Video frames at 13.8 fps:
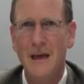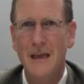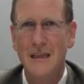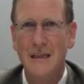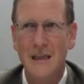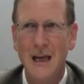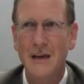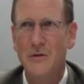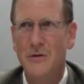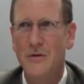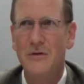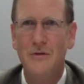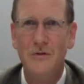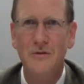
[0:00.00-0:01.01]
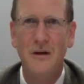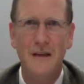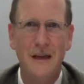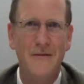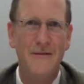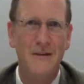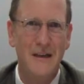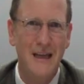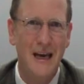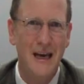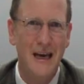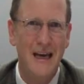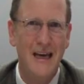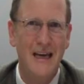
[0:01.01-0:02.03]
it's not good to do it every
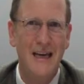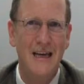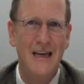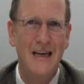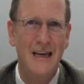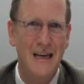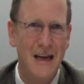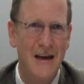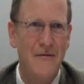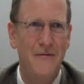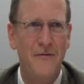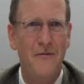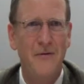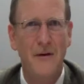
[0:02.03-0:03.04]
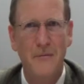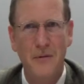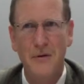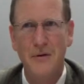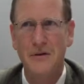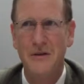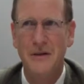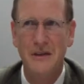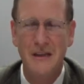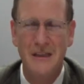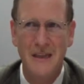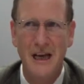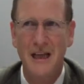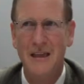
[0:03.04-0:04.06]
day if a person
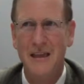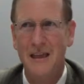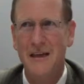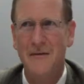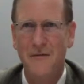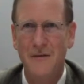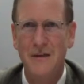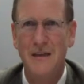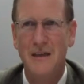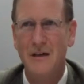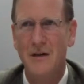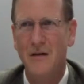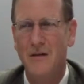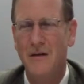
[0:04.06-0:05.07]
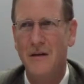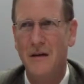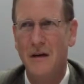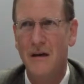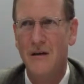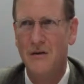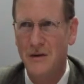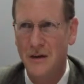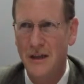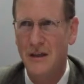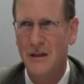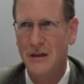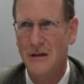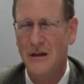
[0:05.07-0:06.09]
is not in a physical
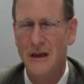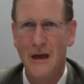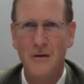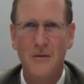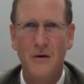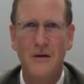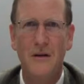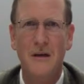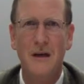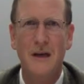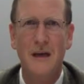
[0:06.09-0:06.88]
condition. In other words,